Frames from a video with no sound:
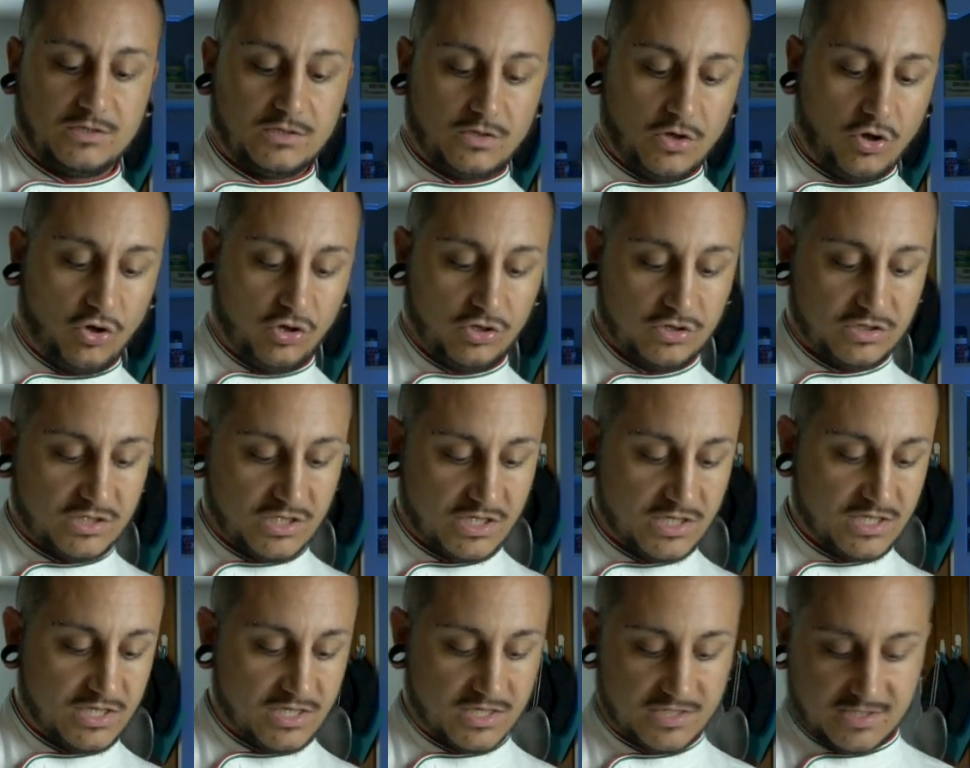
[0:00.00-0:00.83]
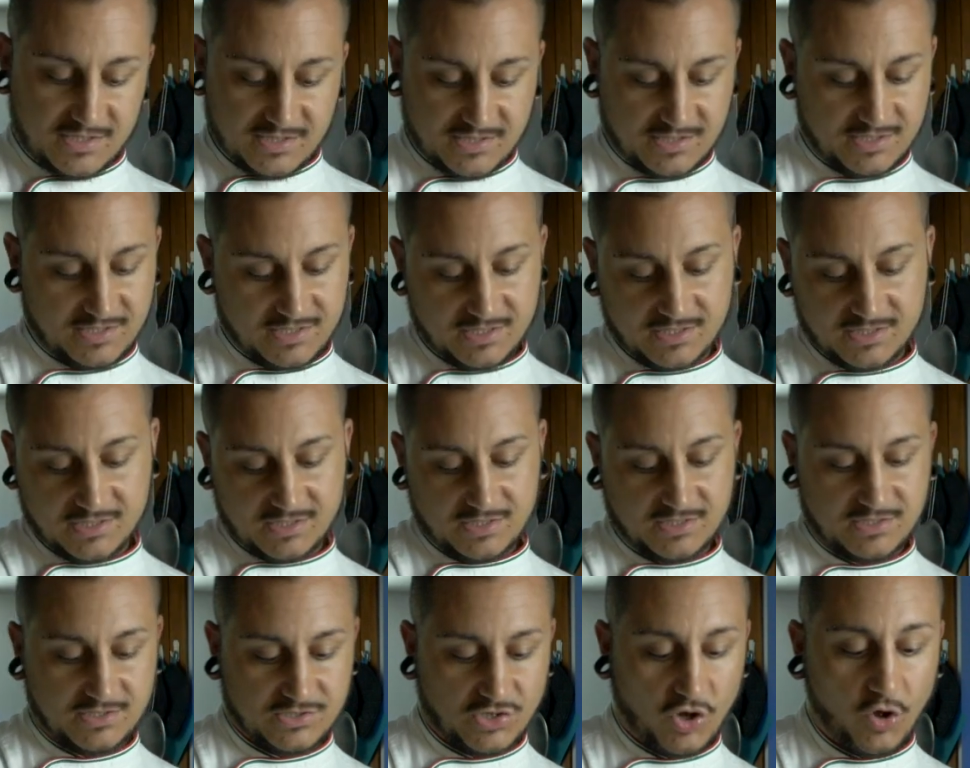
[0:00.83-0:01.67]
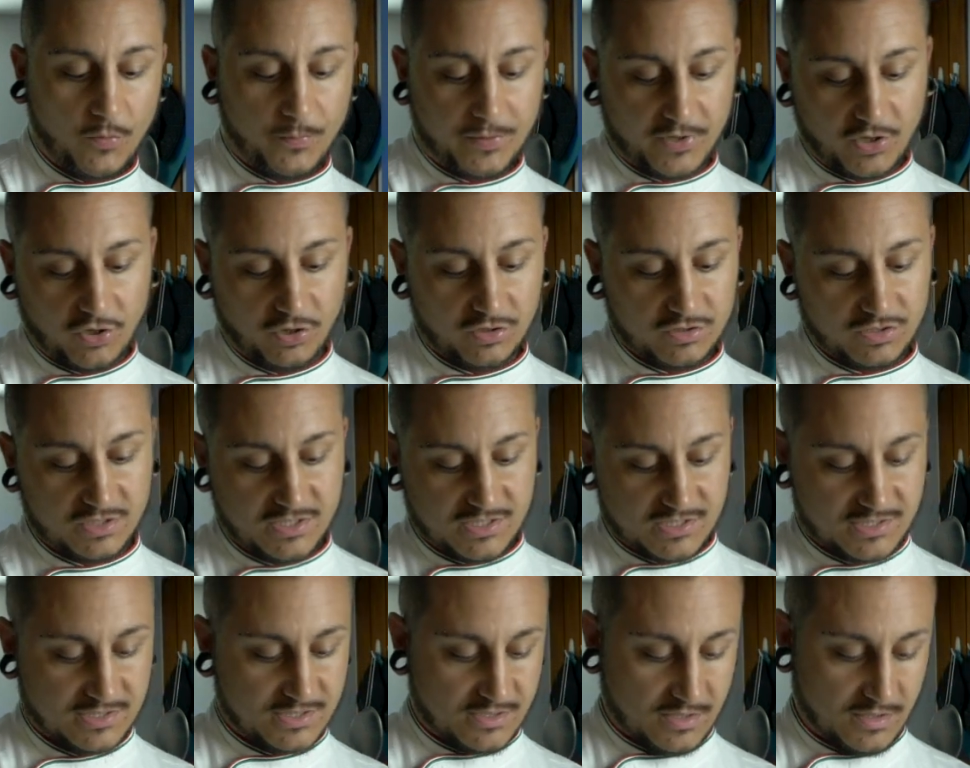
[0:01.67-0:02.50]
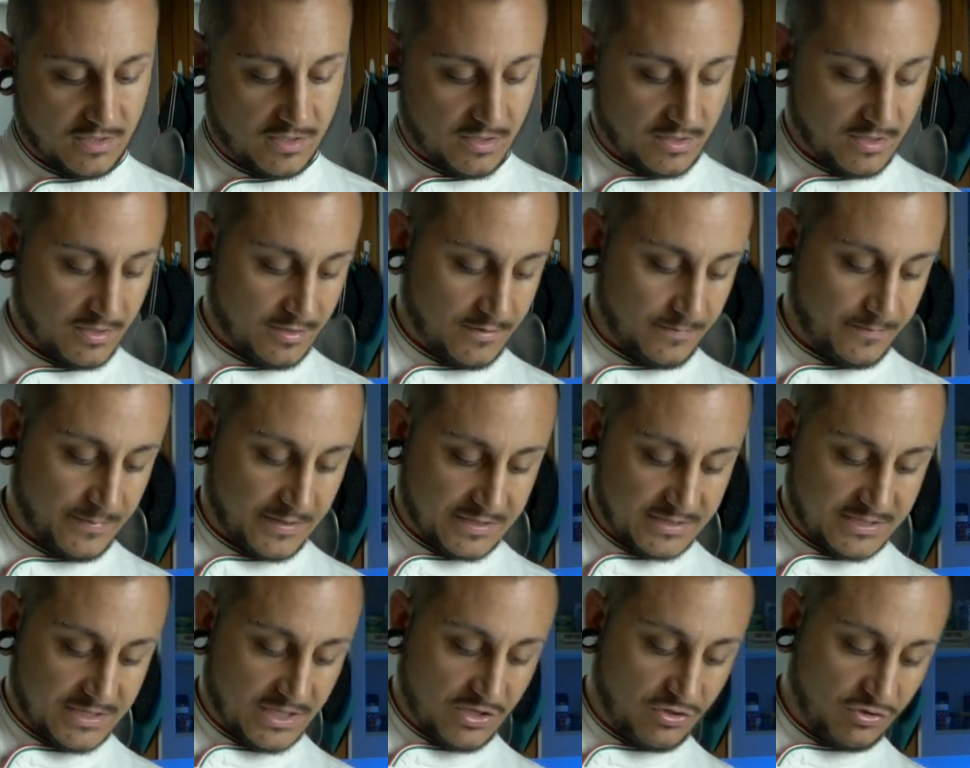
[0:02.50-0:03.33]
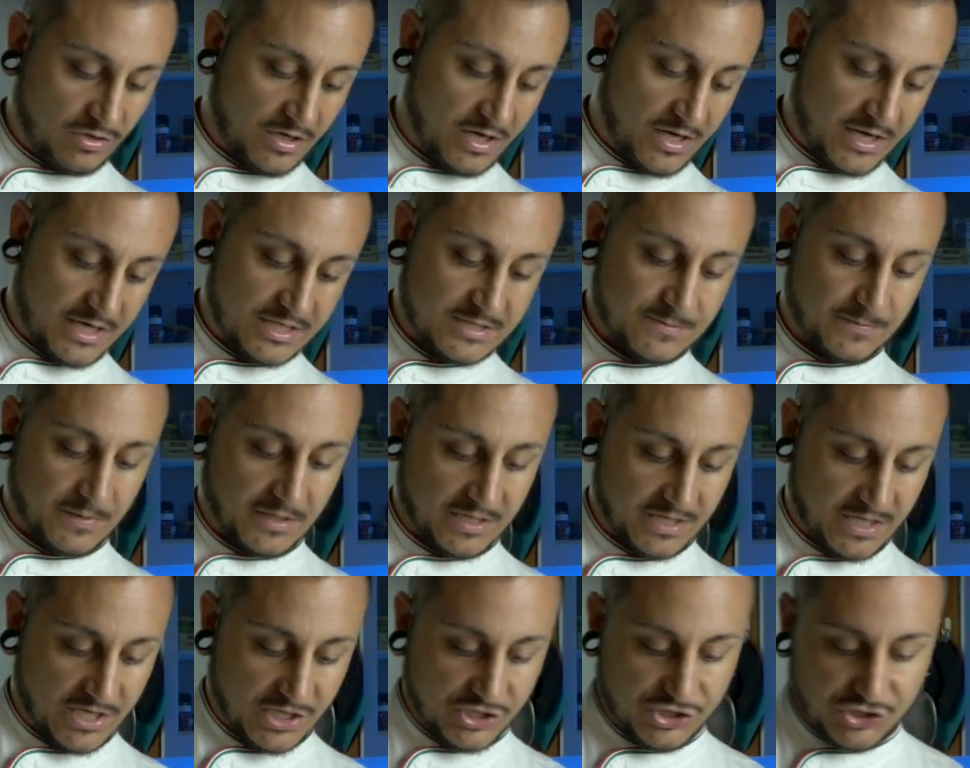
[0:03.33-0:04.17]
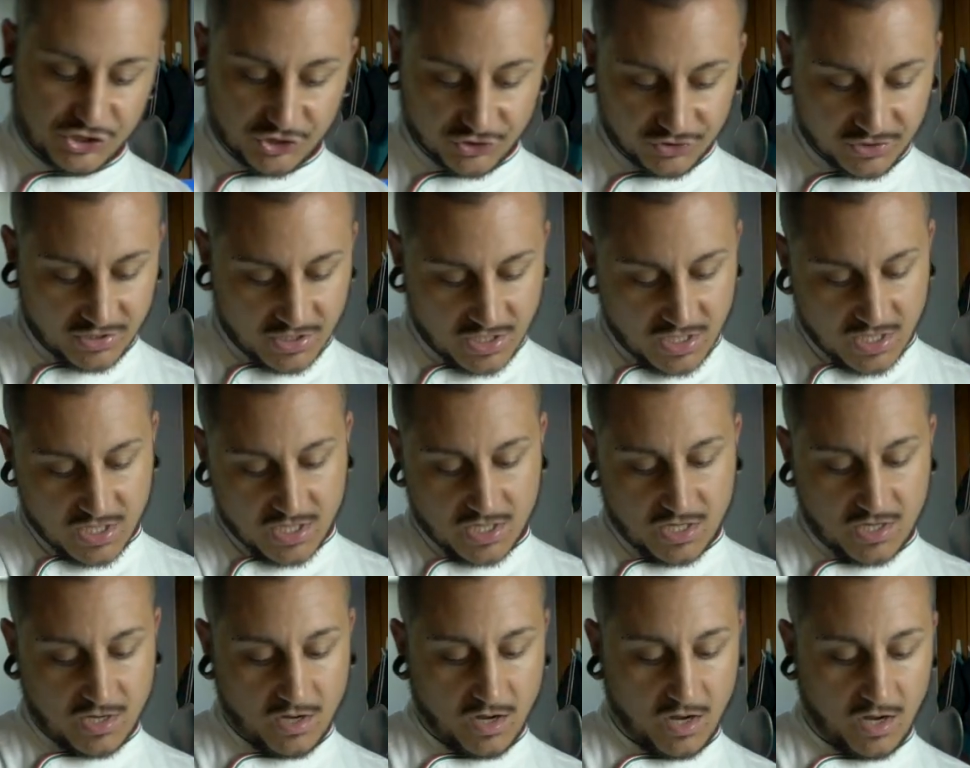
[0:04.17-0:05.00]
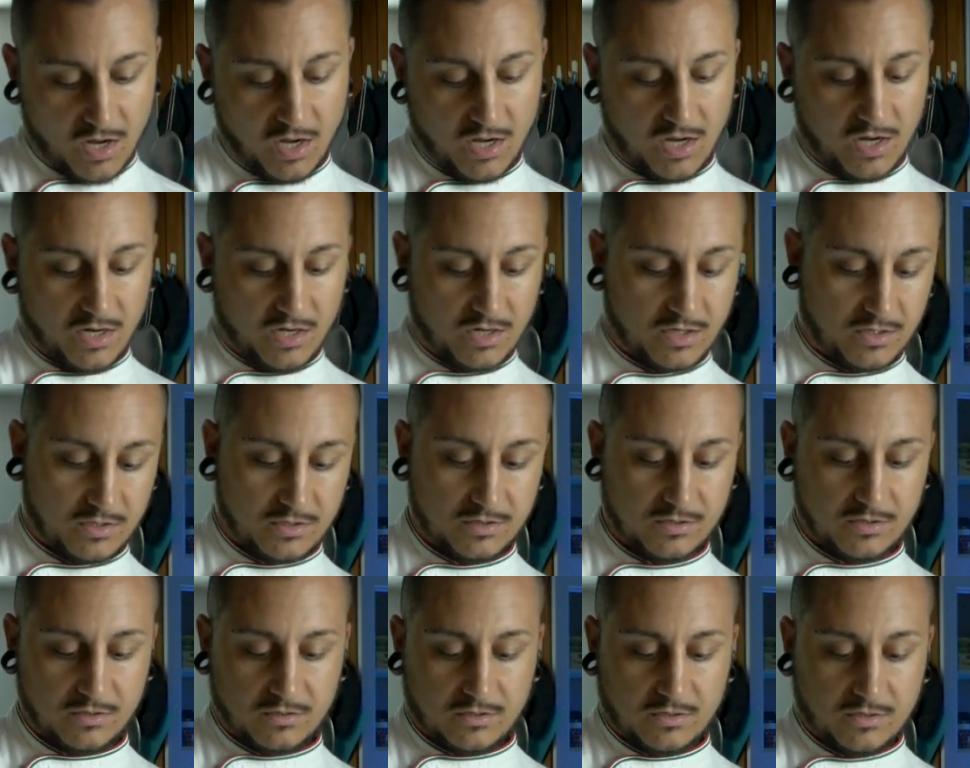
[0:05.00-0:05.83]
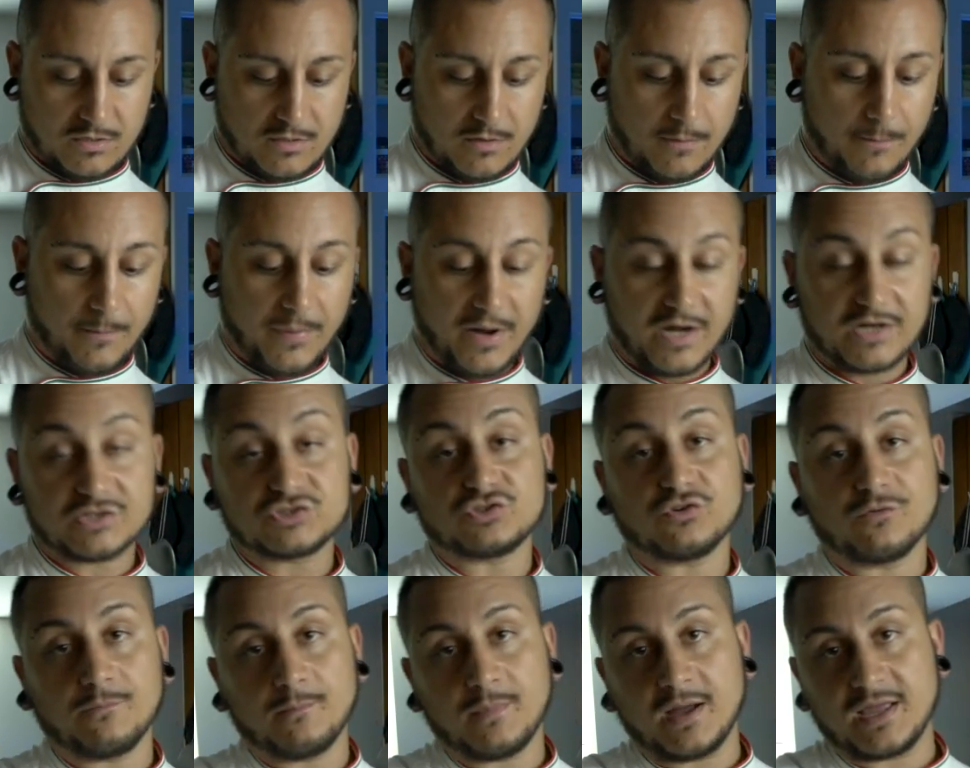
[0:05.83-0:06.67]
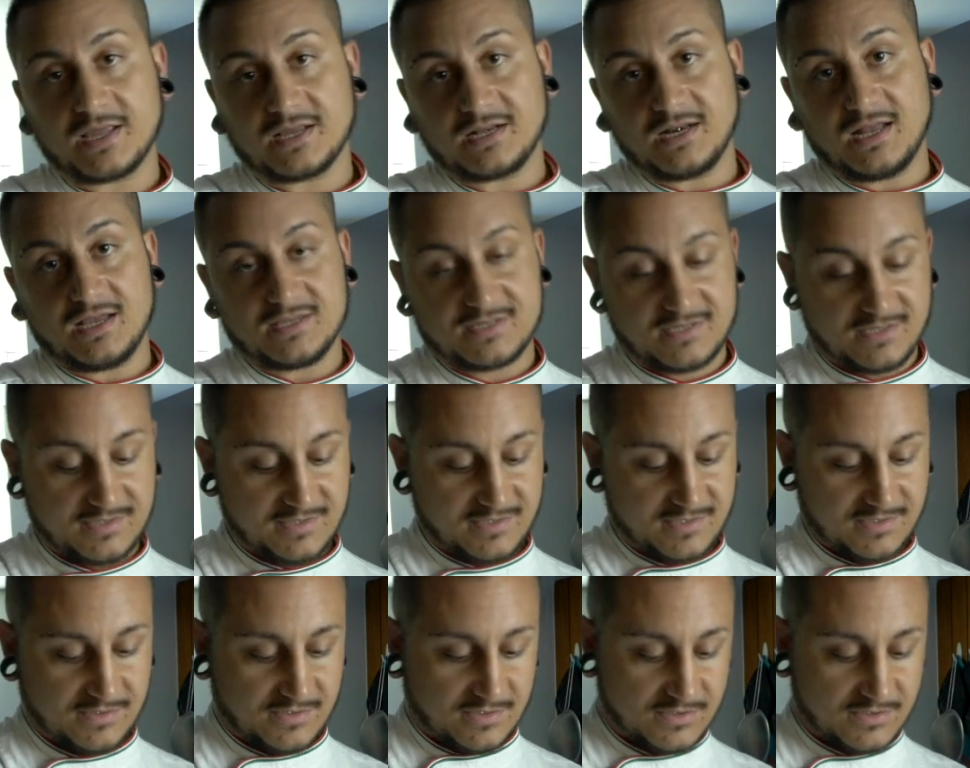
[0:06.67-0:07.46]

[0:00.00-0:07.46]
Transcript: All these topic, all these particular explanation are part of my classes.